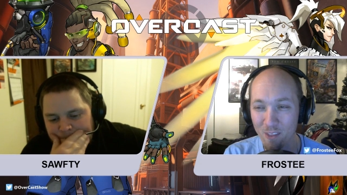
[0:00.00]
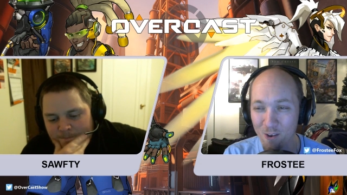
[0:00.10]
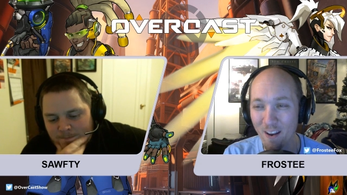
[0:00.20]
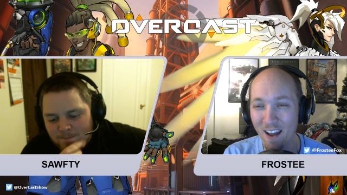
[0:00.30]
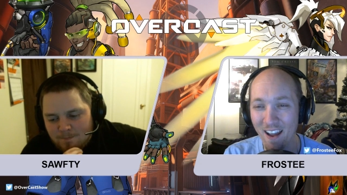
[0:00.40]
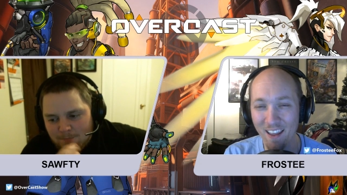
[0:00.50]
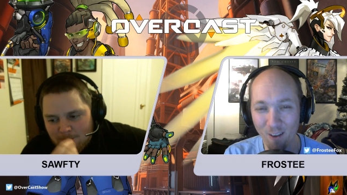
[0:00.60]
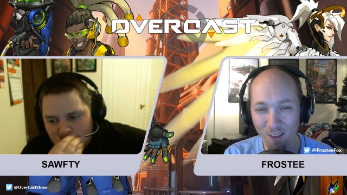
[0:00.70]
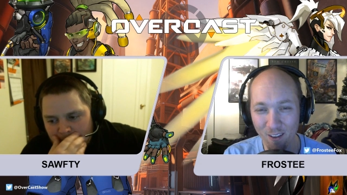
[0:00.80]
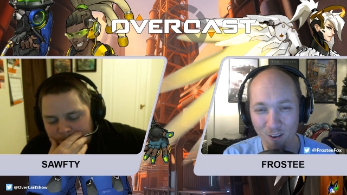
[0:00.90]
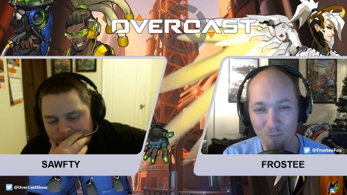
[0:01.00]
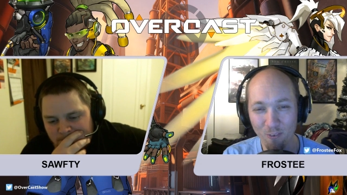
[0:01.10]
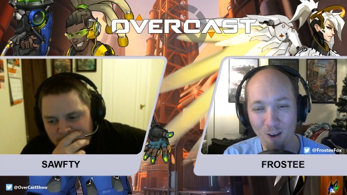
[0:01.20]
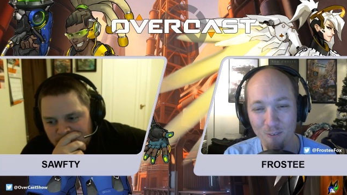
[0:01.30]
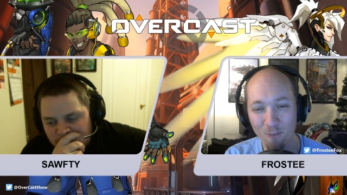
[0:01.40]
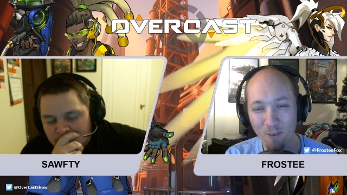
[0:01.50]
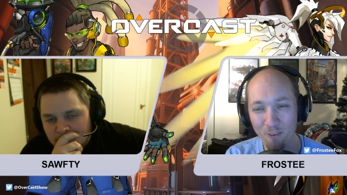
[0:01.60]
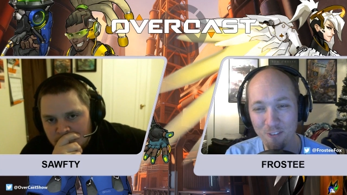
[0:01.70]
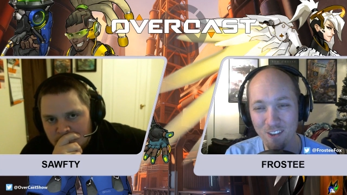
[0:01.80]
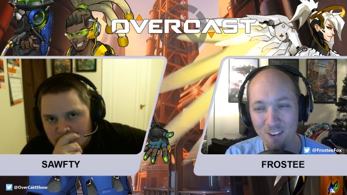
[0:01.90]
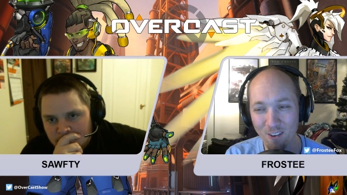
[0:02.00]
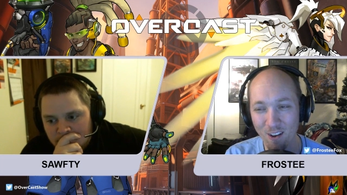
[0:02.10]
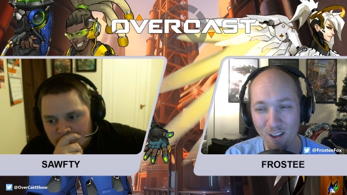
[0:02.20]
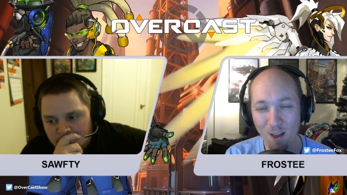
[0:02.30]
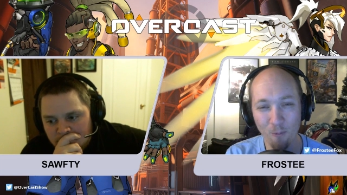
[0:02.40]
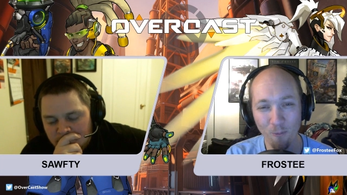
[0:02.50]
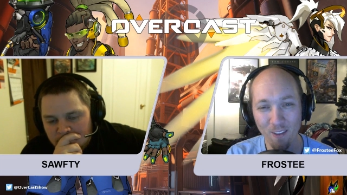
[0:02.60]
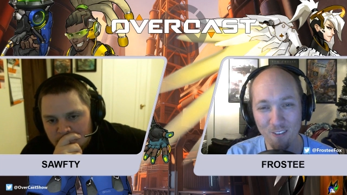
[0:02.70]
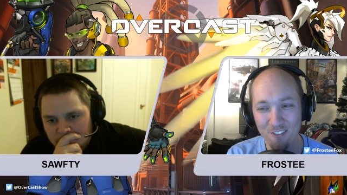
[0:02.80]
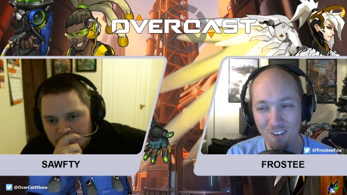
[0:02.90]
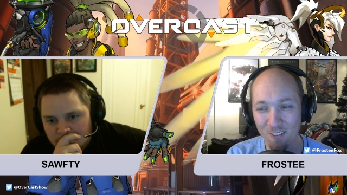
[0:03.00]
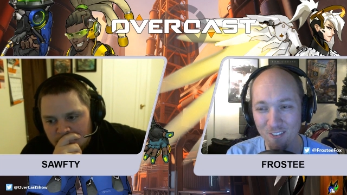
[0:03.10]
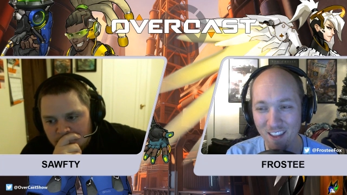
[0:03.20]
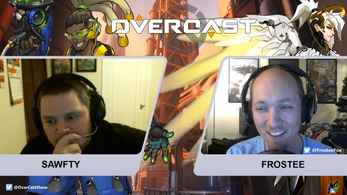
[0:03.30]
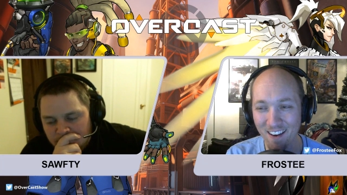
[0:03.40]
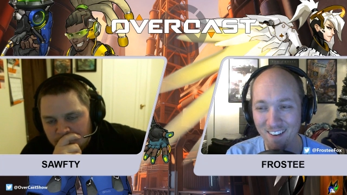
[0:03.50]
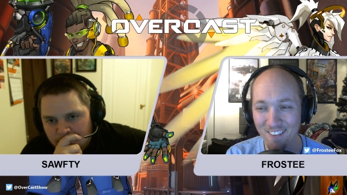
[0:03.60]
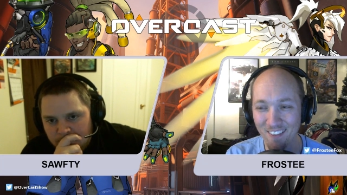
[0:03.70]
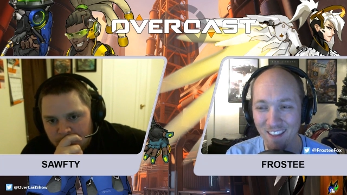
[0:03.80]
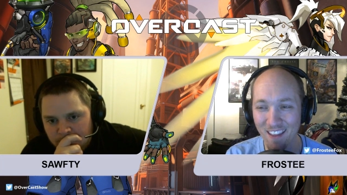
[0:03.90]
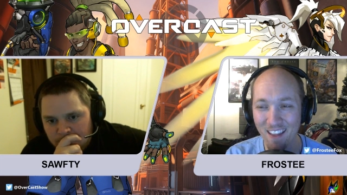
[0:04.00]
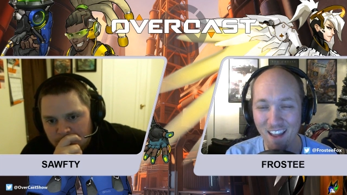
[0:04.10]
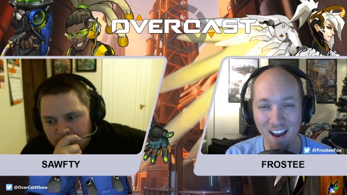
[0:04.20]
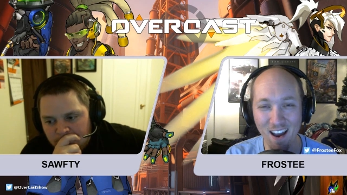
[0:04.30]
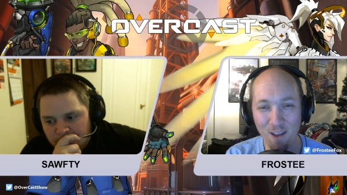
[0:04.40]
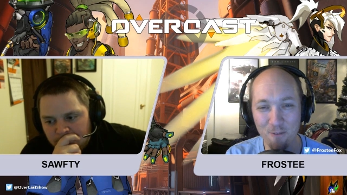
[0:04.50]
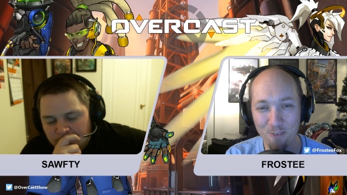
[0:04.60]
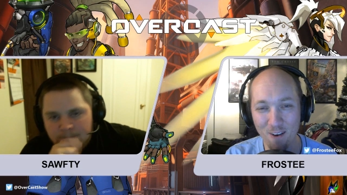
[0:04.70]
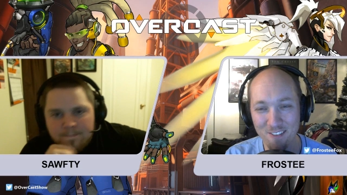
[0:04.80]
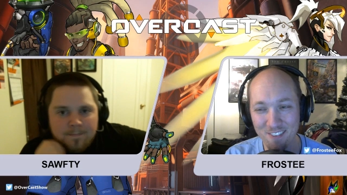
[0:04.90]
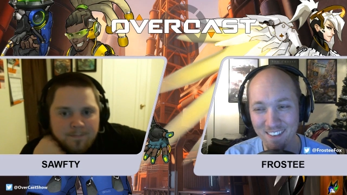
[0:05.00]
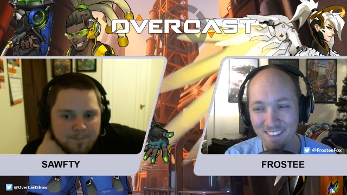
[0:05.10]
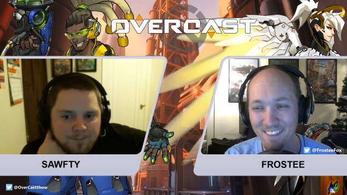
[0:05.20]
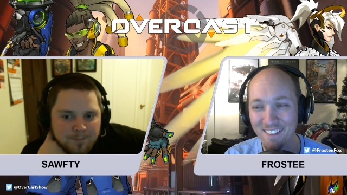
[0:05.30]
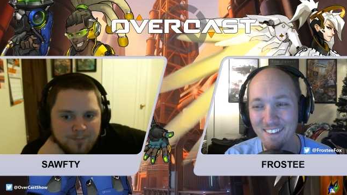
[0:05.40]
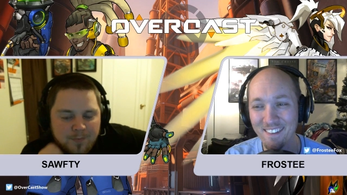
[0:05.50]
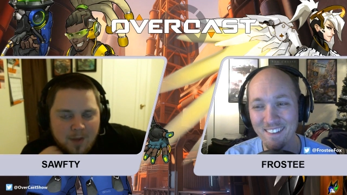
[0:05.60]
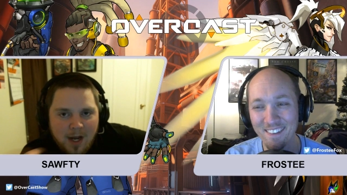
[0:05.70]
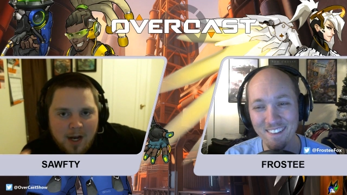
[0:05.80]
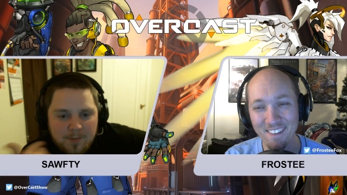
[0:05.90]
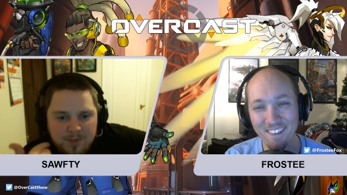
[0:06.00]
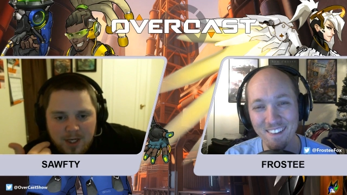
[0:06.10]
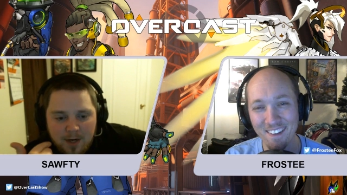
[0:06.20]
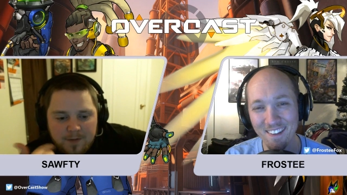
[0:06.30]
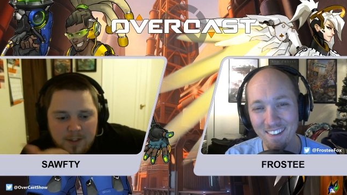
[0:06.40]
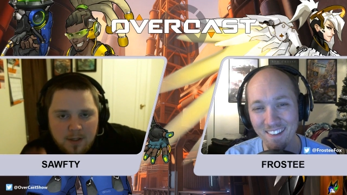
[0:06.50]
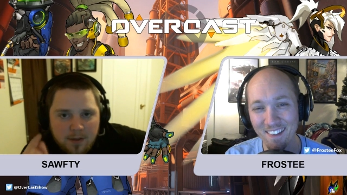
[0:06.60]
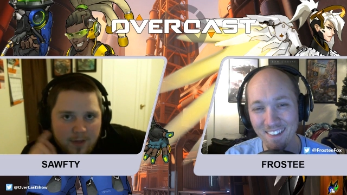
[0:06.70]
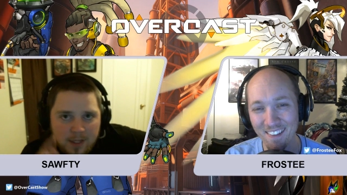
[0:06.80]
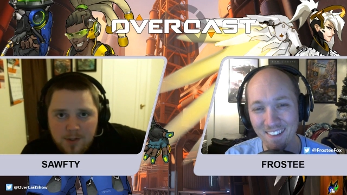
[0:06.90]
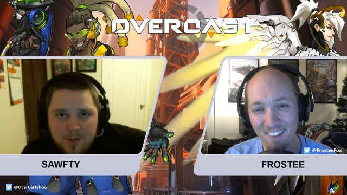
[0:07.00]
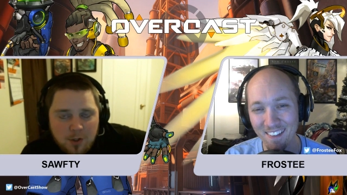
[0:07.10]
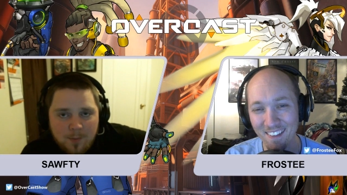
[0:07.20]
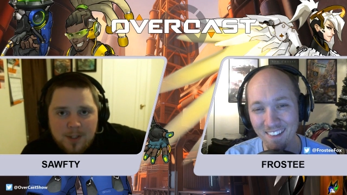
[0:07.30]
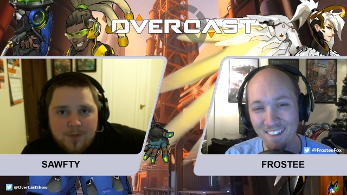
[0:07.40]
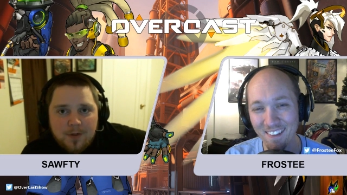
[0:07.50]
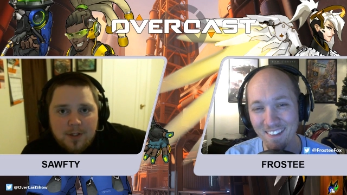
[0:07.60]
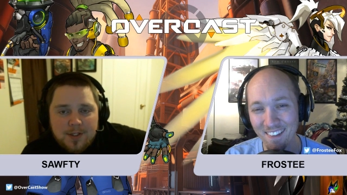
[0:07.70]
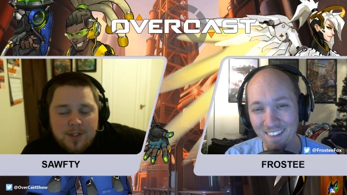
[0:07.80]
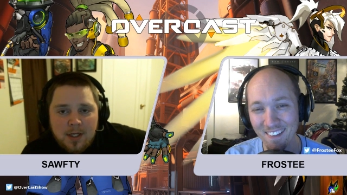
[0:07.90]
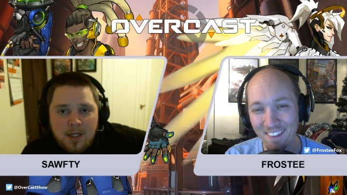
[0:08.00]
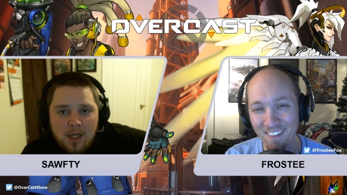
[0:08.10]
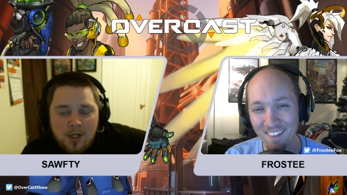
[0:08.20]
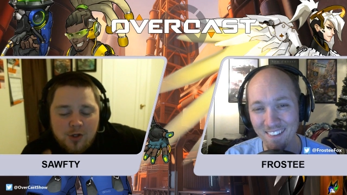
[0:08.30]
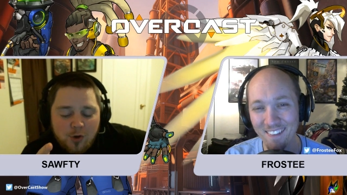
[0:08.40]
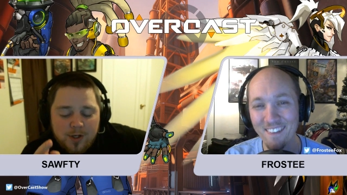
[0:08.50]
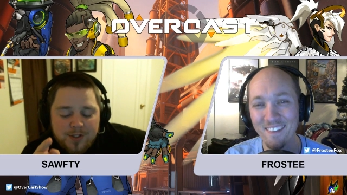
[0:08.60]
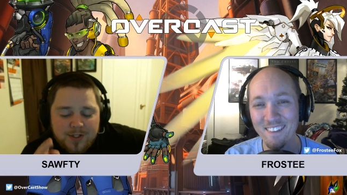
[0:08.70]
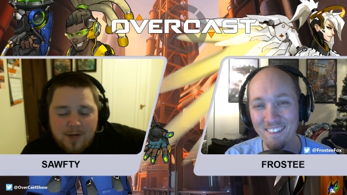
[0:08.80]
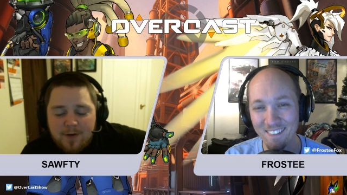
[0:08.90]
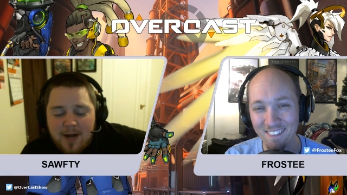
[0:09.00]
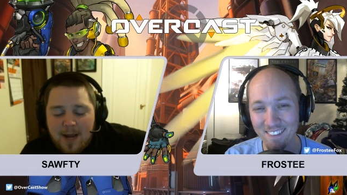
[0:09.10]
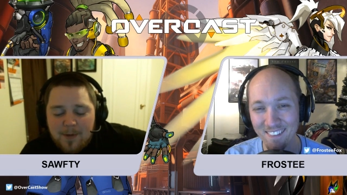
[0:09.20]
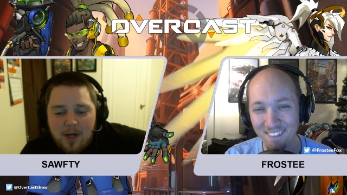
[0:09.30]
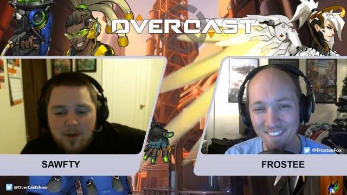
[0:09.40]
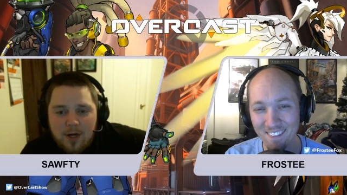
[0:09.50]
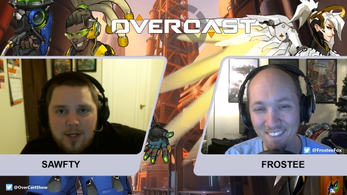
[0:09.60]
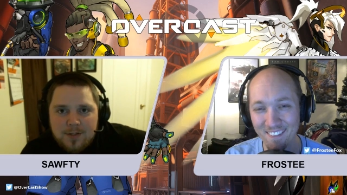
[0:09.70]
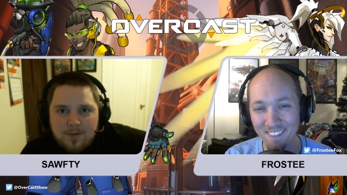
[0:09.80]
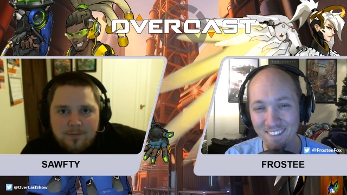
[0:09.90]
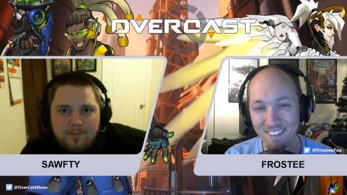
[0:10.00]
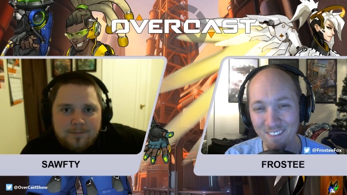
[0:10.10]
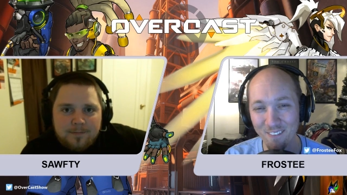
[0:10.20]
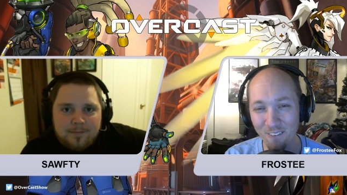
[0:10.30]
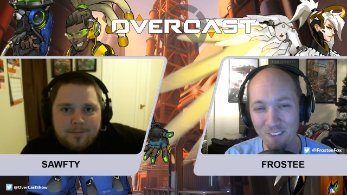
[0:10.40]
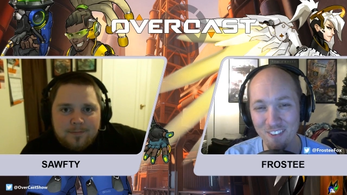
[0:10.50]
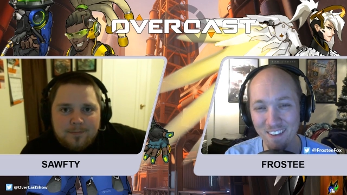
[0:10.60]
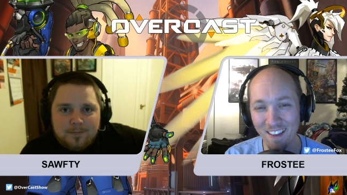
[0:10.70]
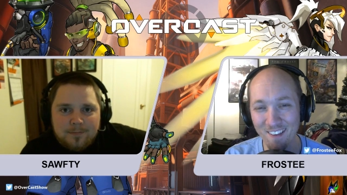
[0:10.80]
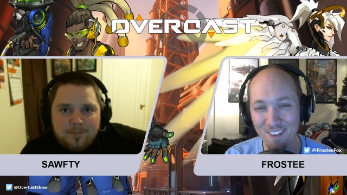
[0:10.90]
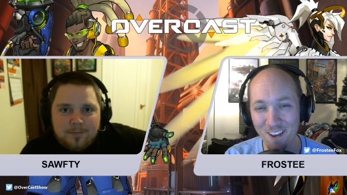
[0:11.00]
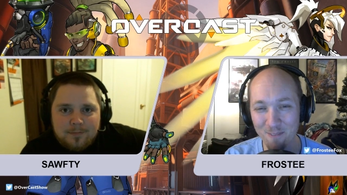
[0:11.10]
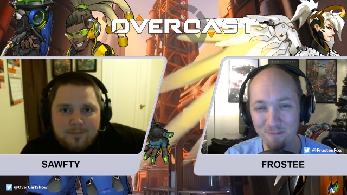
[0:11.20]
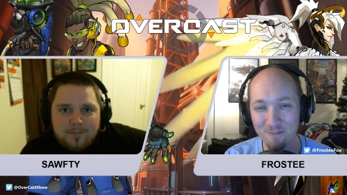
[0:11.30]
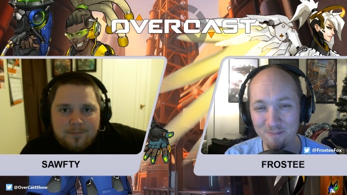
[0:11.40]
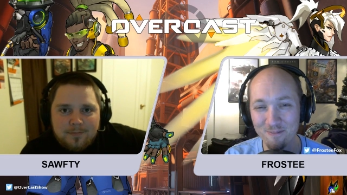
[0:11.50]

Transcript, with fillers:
Speaker 1: and I, and, and hopefully Ova, we will see you in a couple weeks. So take care until then. I am Frostee.
Speaker 2: I am Sawfty. Thank you so much for listening. Enjoy a safe and happy holidays.
Speaker 1: And we'll see you next time.